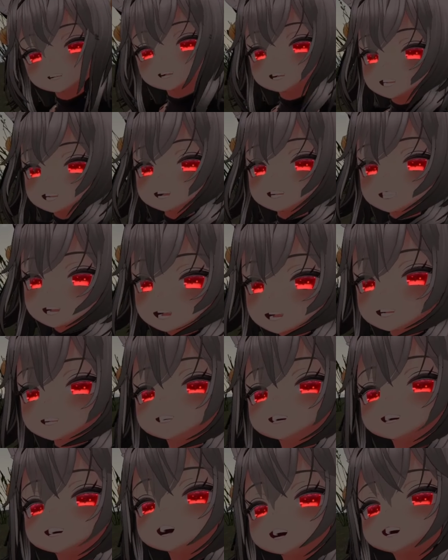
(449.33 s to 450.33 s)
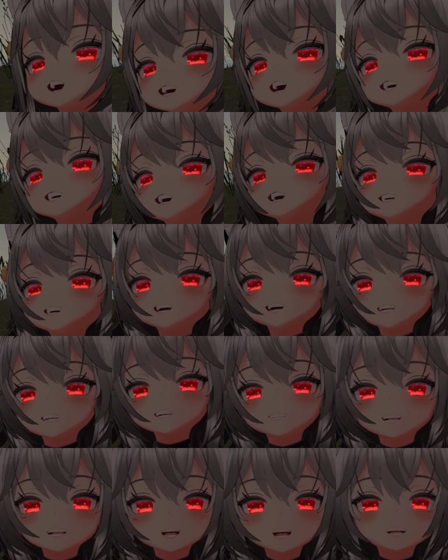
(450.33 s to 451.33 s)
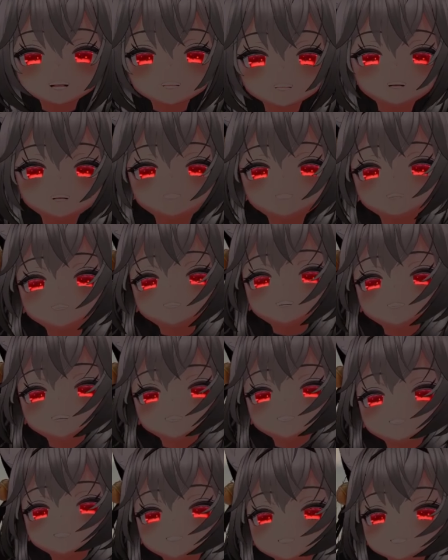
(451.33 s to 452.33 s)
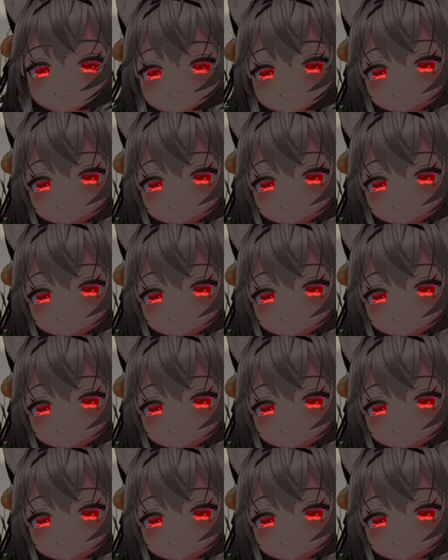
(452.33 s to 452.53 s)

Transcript: Just like me. Got any